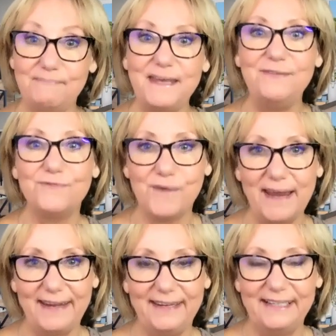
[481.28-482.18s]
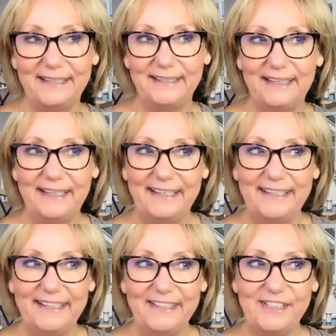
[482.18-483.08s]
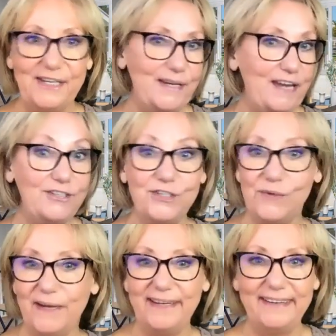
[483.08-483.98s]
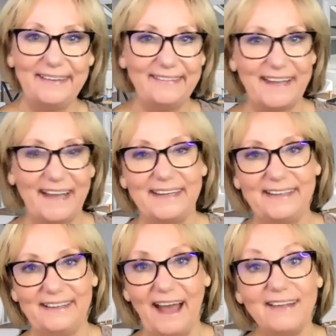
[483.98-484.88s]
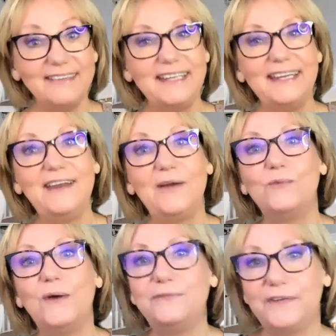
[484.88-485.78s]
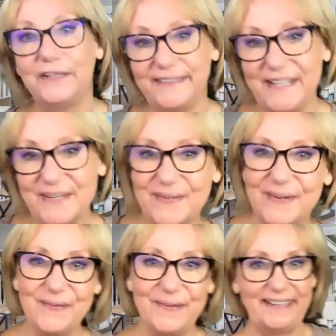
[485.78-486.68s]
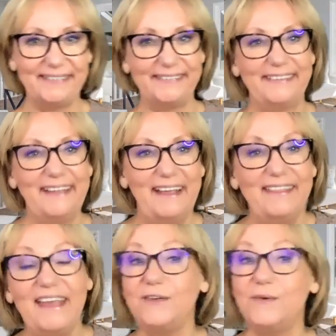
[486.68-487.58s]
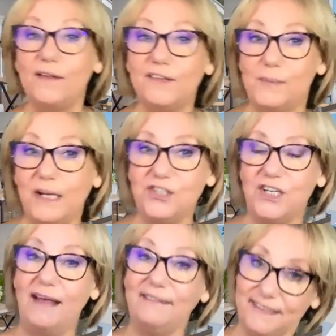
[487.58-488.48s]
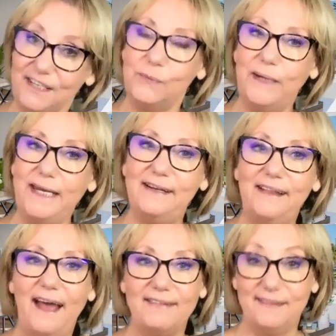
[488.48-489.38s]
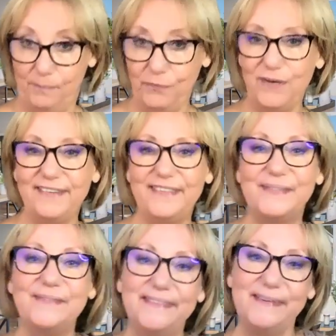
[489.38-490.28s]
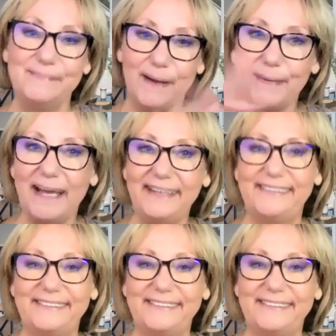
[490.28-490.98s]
be ready to enjoy an exciting class and a wonderful new career. Thank you all so much, and I'll see you in a class pretty soon. Bye-bye.